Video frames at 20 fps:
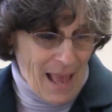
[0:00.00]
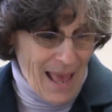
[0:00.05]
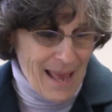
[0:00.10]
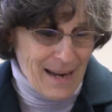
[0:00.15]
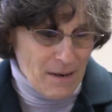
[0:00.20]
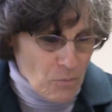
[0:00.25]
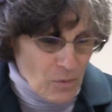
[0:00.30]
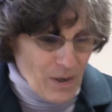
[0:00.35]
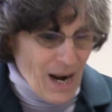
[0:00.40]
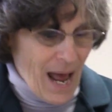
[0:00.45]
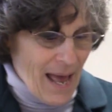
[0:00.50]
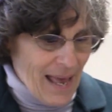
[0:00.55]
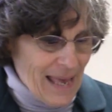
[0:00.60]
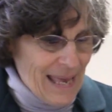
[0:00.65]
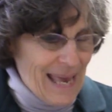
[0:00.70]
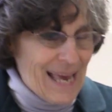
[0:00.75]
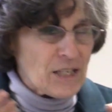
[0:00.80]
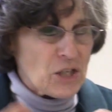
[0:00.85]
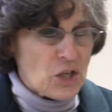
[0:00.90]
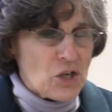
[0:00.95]
And when
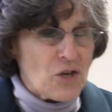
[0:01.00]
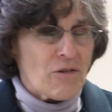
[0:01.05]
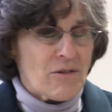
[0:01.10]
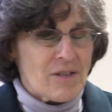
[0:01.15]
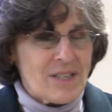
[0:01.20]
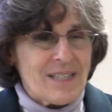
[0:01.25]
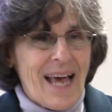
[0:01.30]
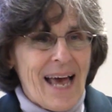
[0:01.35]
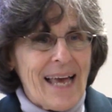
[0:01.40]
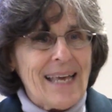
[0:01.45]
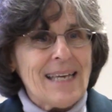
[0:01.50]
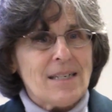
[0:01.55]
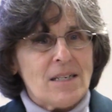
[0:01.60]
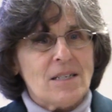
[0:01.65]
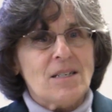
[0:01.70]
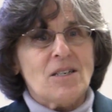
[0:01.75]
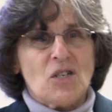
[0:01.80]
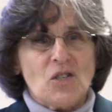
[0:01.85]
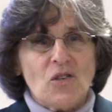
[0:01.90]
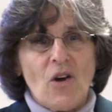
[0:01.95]
I, as a
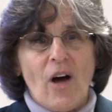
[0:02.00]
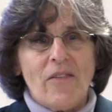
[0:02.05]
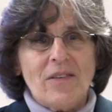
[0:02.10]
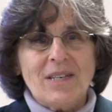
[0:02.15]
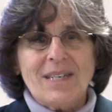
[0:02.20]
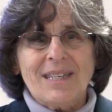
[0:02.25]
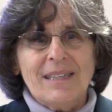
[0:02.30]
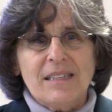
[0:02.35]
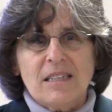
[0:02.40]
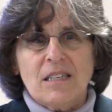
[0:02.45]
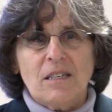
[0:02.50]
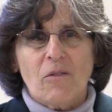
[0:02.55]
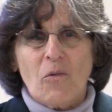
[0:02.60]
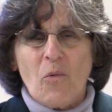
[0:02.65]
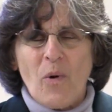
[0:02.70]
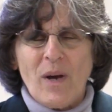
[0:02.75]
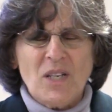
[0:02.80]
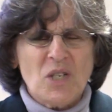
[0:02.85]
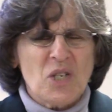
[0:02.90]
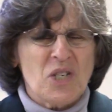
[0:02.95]
neuroscientist, saw this list of
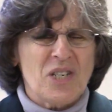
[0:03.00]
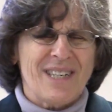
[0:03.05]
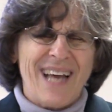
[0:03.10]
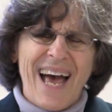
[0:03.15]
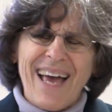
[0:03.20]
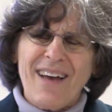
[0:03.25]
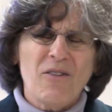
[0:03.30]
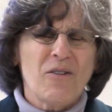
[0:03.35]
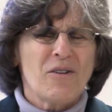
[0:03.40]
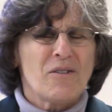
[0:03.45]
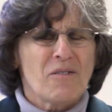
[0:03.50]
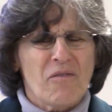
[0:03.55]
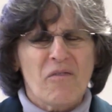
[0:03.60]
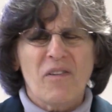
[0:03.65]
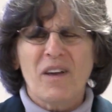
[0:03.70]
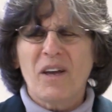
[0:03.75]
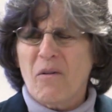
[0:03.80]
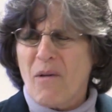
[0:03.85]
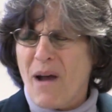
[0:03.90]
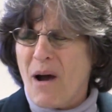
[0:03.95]
questions, I couldn't
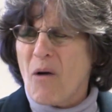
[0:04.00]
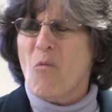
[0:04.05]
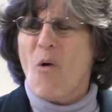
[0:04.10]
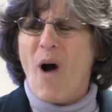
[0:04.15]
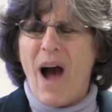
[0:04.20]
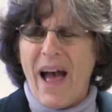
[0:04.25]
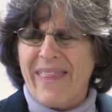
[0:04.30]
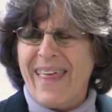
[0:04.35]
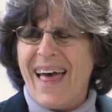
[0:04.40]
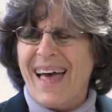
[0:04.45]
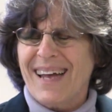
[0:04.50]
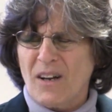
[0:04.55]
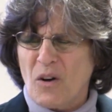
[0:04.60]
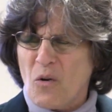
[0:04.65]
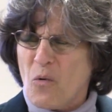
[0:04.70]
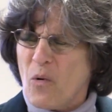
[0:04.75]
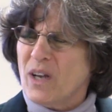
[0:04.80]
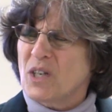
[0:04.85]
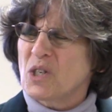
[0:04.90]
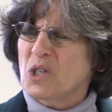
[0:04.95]
figure out why that
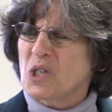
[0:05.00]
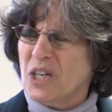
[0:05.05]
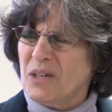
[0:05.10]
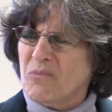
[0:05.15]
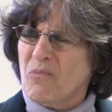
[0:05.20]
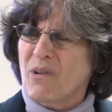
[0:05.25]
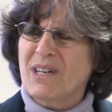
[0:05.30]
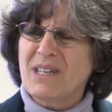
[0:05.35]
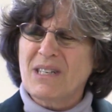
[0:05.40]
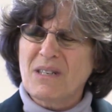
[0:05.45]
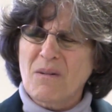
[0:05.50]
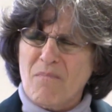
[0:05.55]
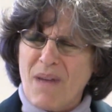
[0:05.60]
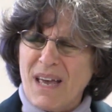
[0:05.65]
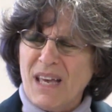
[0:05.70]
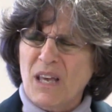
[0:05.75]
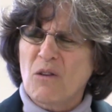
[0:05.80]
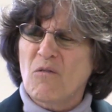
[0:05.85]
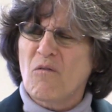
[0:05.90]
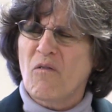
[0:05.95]
question, what does it
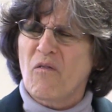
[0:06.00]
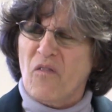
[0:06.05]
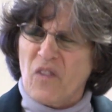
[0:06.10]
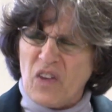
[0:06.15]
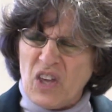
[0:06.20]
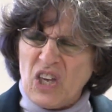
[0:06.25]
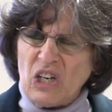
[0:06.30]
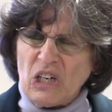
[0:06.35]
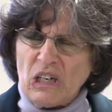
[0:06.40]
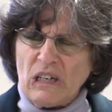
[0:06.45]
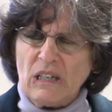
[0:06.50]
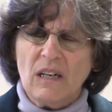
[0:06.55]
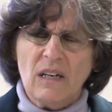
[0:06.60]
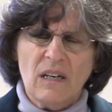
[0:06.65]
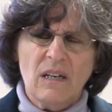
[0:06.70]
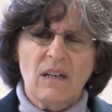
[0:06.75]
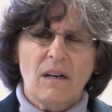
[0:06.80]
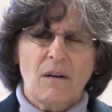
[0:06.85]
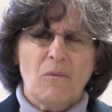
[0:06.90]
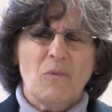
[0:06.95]
make you feel,
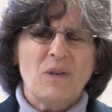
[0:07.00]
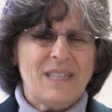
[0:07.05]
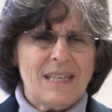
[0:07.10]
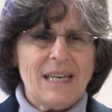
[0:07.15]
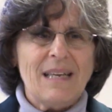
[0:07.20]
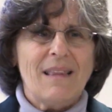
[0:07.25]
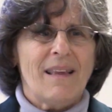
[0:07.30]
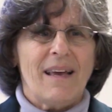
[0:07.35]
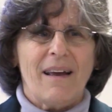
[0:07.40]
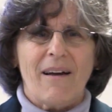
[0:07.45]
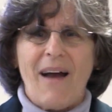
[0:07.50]
was in